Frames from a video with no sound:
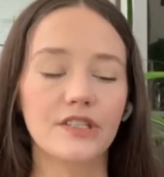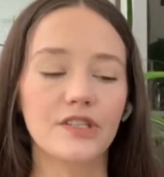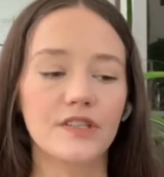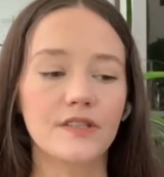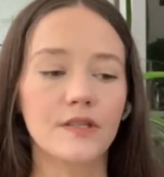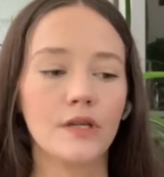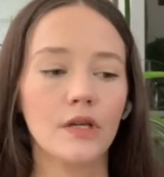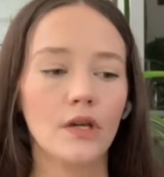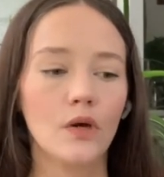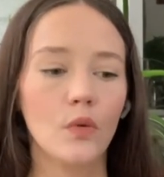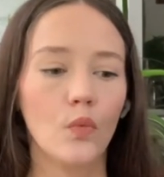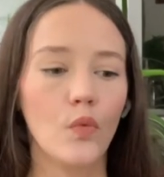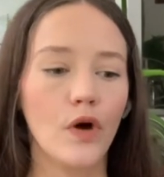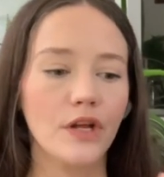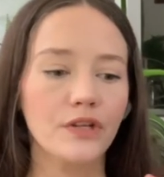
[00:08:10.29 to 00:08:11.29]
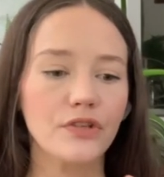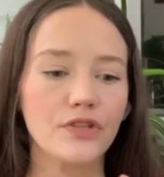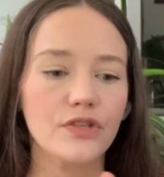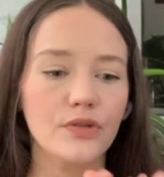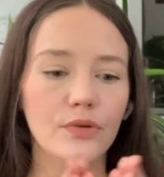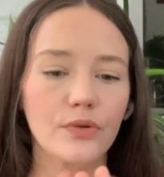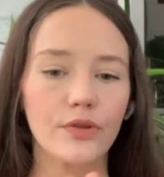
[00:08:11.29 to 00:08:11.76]
just one,
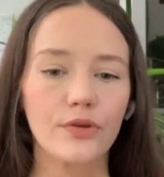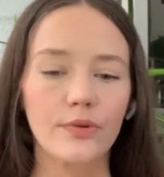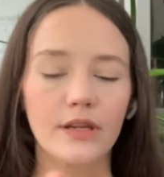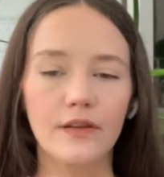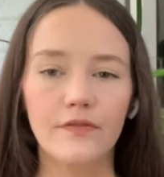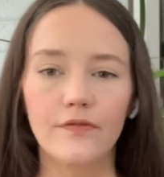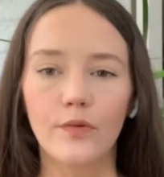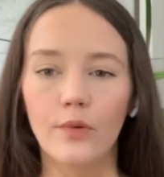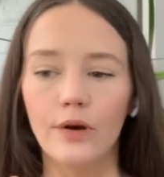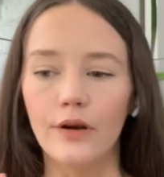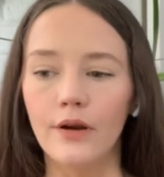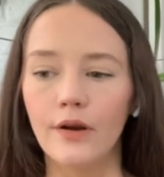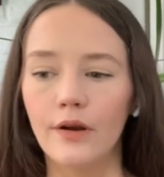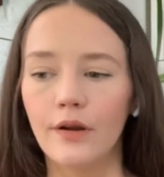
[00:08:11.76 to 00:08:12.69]
two, three, four,